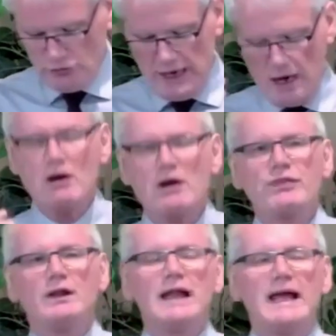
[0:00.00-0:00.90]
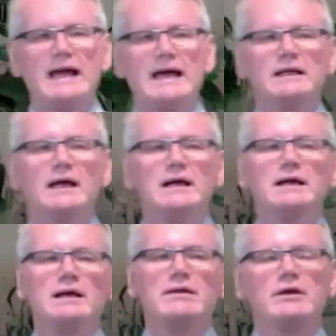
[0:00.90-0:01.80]
to inherit the land
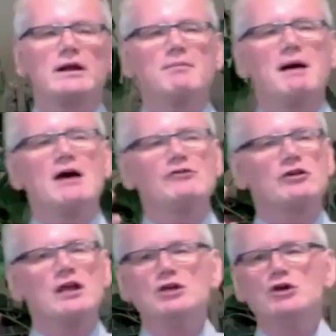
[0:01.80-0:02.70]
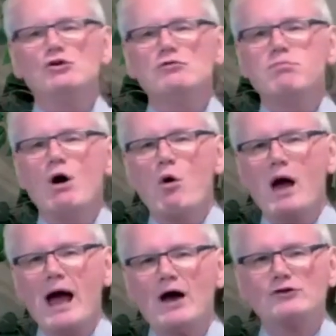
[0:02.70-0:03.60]
that I'm asking you,
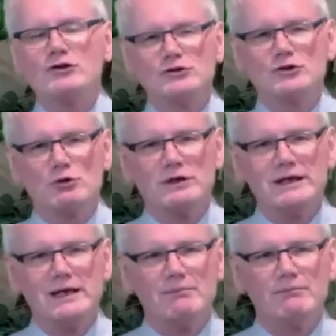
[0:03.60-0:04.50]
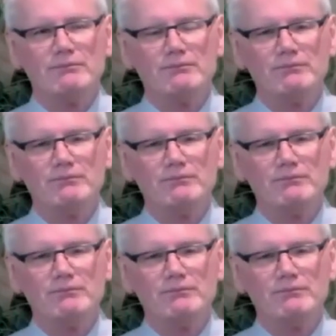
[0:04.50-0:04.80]
Boaz, to redeem.